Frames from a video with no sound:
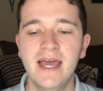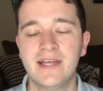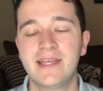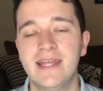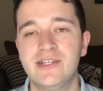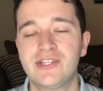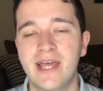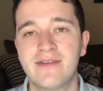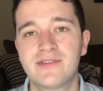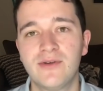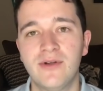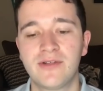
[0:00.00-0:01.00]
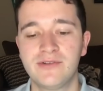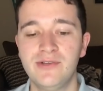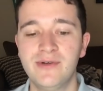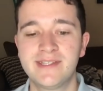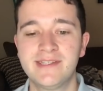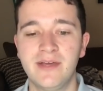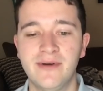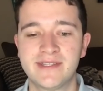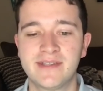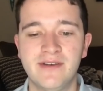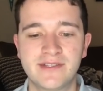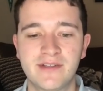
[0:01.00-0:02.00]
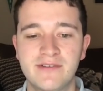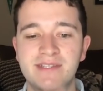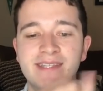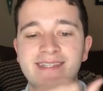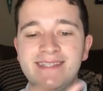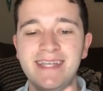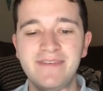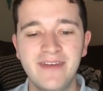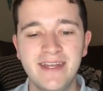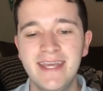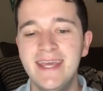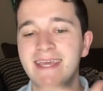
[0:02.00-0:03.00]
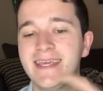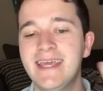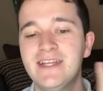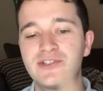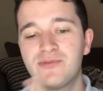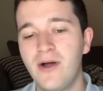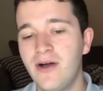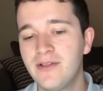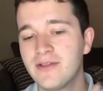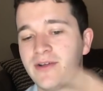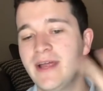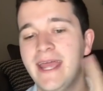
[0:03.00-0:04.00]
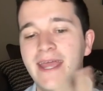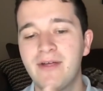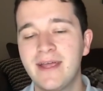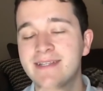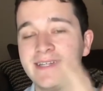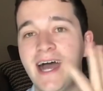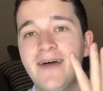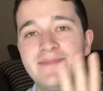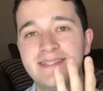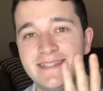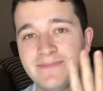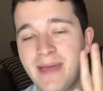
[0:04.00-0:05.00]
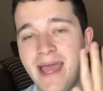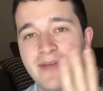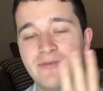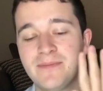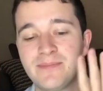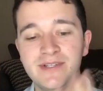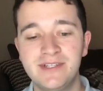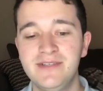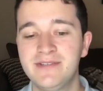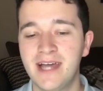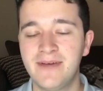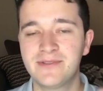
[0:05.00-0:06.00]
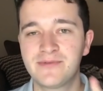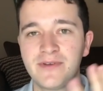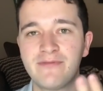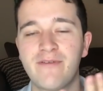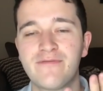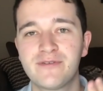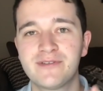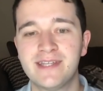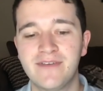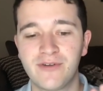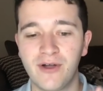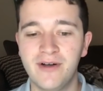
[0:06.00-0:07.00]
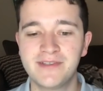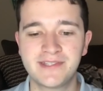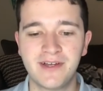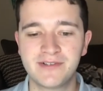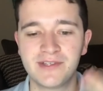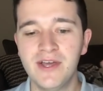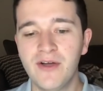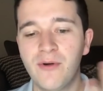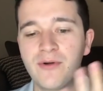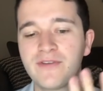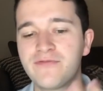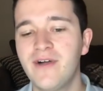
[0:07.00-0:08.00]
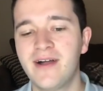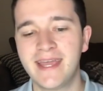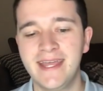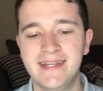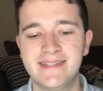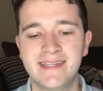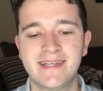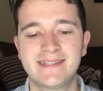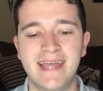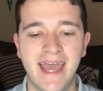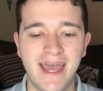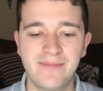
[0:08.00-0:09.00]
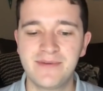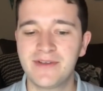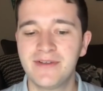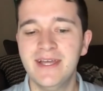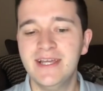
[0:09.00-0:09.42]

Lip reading: Again, shout out to all our newest COS All-Stars, Steven, King Trawler, Eric, Thomas is back. We appreciate you, Thomas, one of our first ever All-Stars, Hornfrog86, Abner,